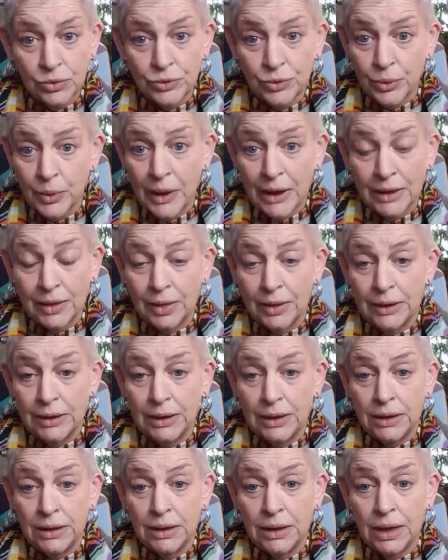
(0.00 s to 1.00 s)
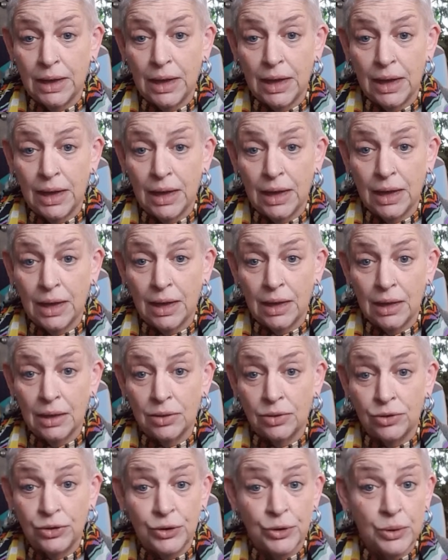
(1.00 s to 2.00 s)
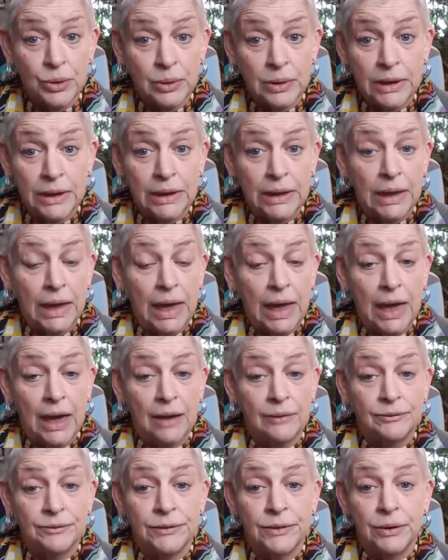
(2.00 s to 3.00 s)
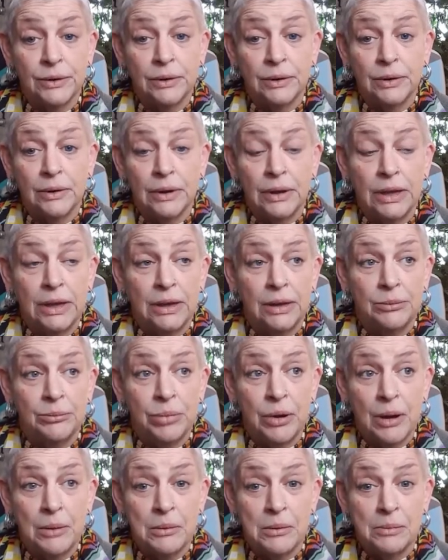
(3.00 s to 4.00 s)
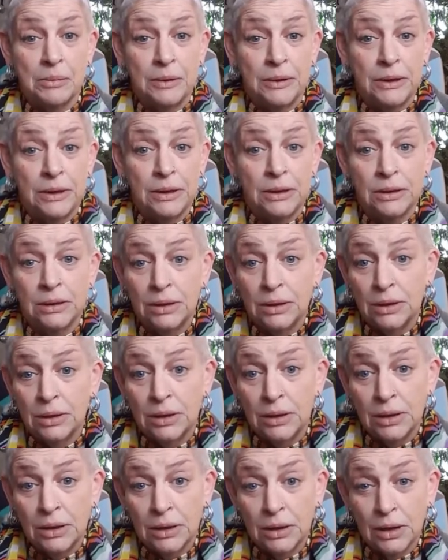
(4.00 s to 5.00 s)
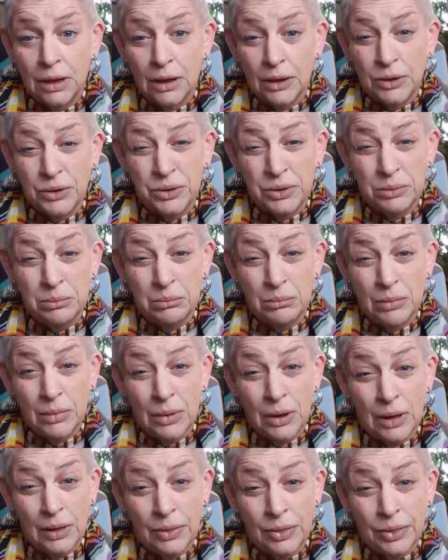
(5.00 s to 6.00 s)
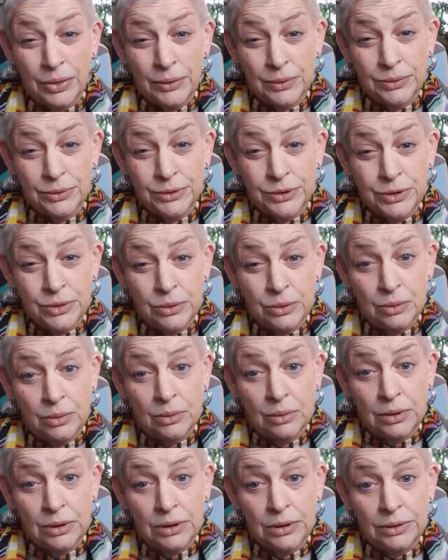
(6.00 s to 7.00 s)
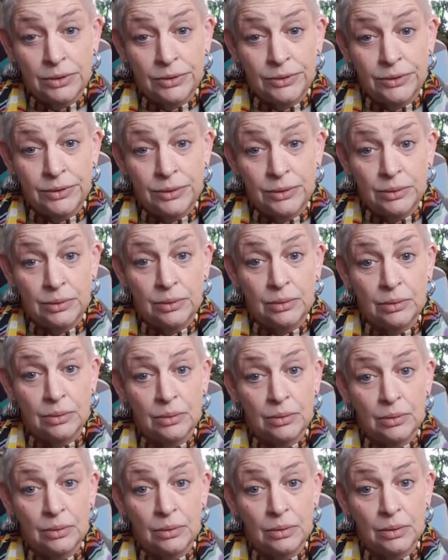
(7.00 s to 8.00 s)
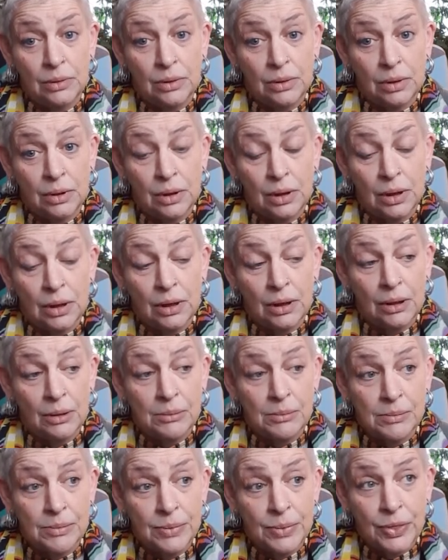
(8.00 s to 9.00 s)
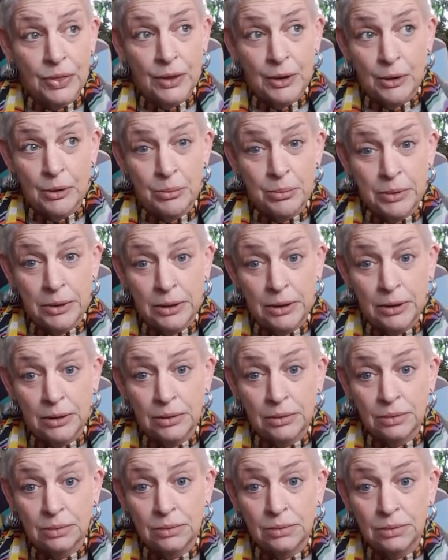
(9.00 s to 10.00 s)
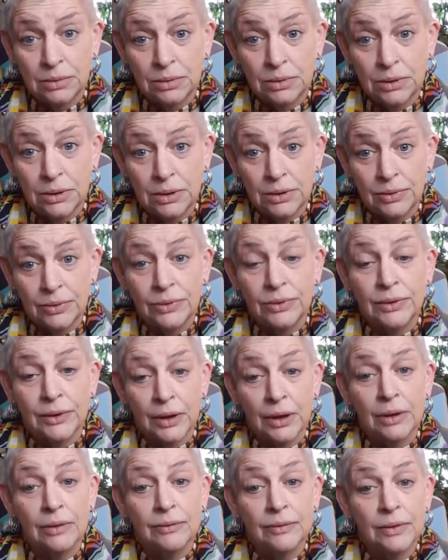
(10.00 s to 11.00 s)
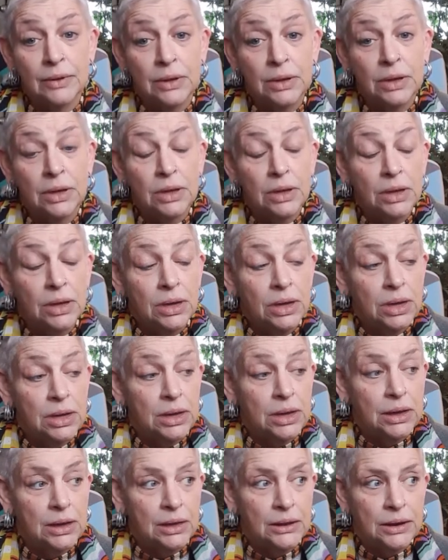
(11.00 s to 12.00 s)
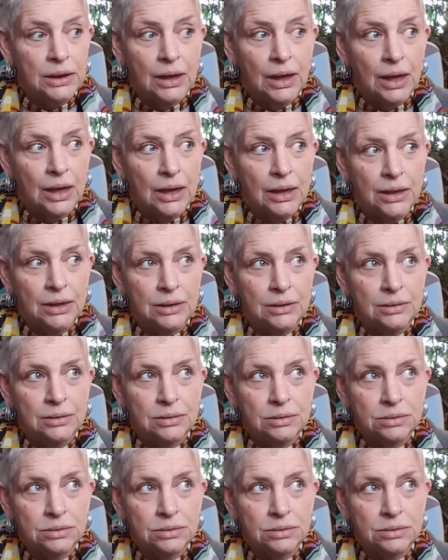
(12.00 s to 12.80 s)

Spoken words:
directly, during, after, and probably a good month or two into therapy and stuff. And I